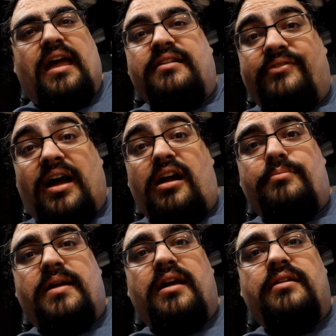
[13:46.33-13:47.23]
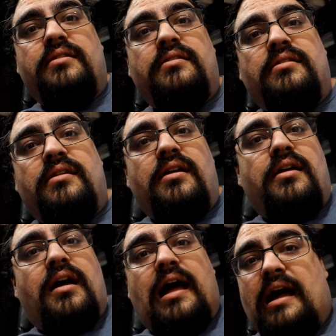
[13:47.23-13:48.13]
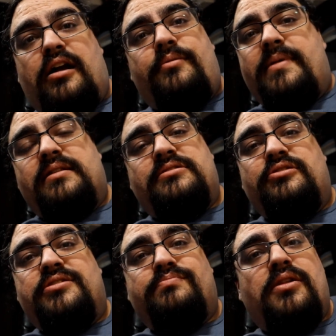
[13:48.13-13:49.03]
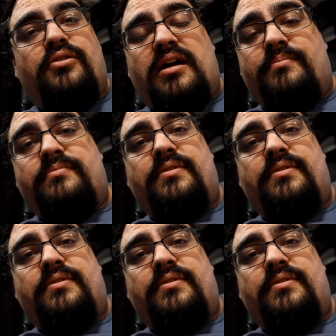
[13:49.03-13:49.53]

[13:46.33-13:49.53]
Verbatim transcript: end of Iron Man. Iron Man suits blown up.